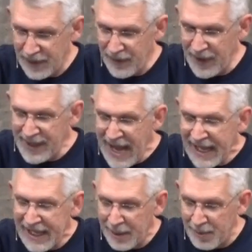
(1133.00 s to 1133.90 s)
the
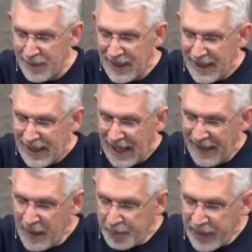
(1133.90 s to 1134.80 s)
Negeb,
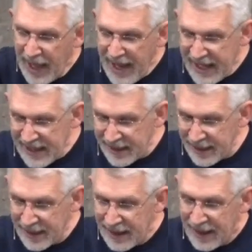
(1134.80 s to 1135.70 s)
and the
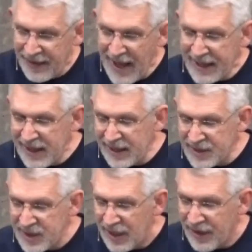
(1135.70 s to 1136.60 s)
plain, that
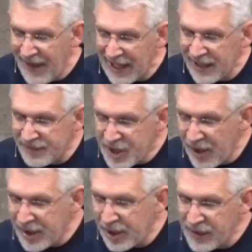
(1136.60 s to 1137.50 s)
is, the valley of
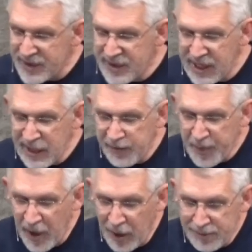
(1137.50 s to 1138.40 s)
Jericho, the city of
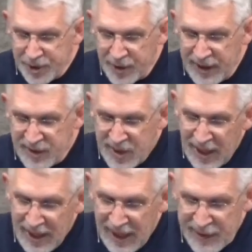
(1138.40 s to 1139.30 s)
palm trees,
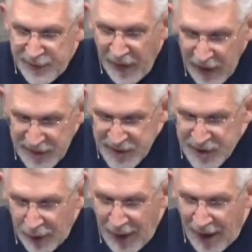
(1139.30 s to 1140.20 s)
as far as
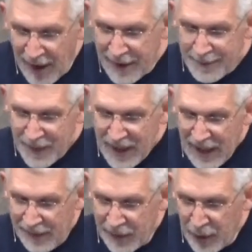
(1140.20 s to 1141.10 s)
Zoar.
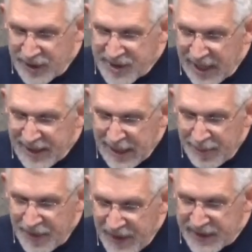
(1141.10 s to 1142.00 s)
And the Lord said to
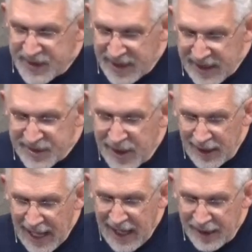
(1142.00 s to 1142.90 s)
him, This is
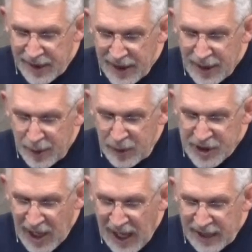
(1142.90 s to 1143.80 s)
land
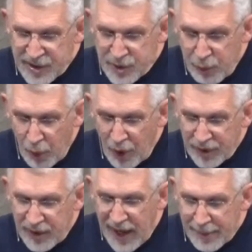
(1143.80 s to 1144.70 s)
which I
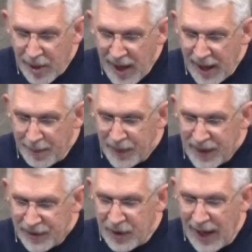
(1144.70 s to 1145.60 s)
swore to Abraham,
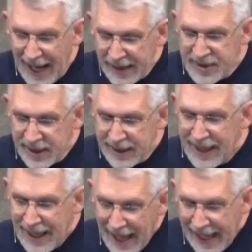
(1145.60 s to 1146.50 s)
to Isaac,
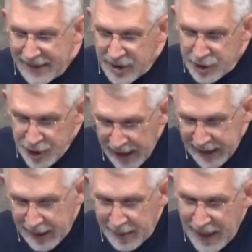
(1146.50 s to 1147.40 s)
and to
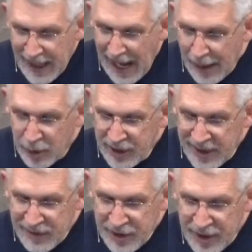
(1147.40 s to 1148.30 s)
Jacob. I will
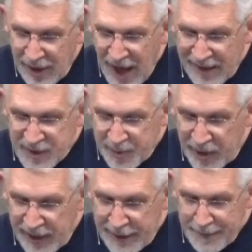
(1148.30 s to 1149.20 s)
give it to your
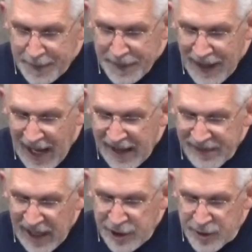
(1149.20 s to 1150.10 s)
offspring. I
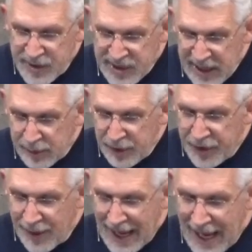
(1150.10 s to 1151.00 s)
have let you see it
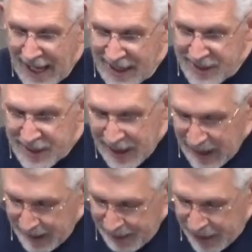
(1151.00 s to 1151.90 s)
with your eyes,
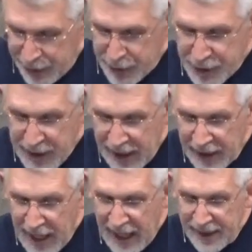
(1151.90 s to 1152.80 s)
but you
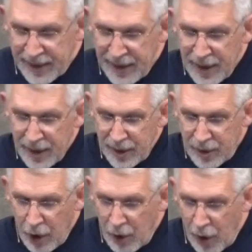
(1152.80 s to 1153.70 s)
shall not
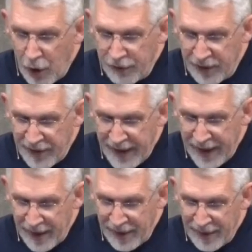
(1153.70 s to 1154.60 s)
go over
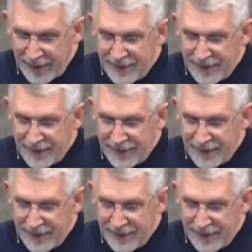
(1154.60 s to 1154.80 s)
there.